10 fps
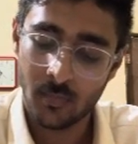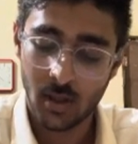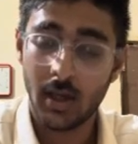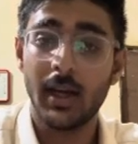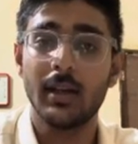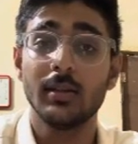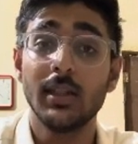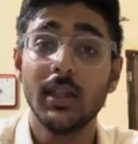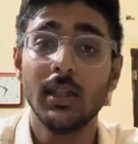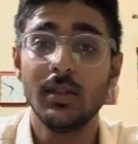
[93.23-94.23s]
And
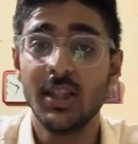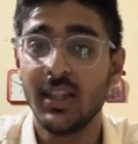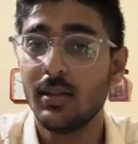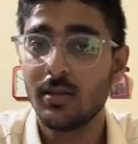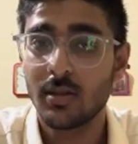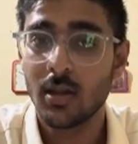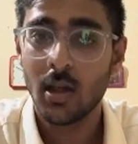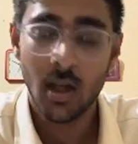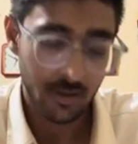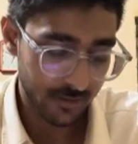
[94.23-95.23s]
the genes
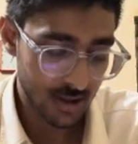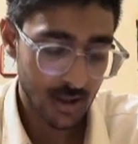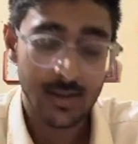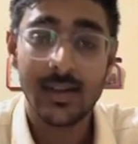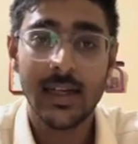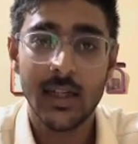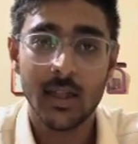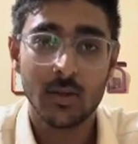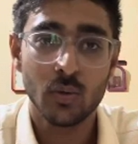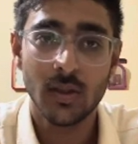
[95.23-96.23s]
which are related
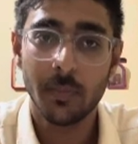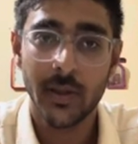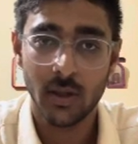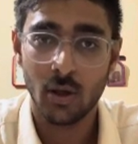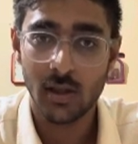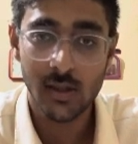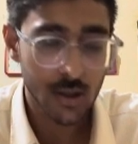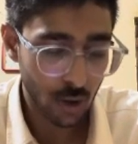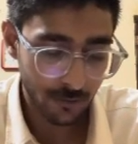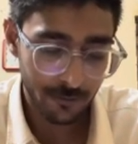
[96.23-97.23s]
to the pathology
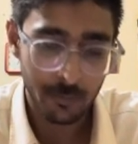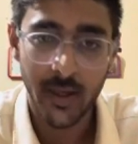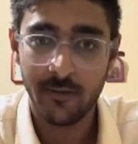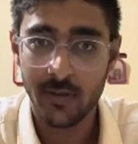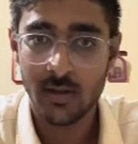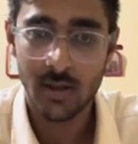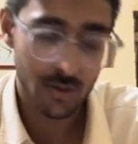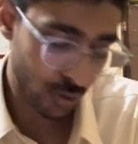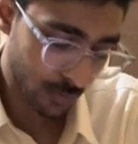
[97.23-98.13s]
of MEN 1 syndrome,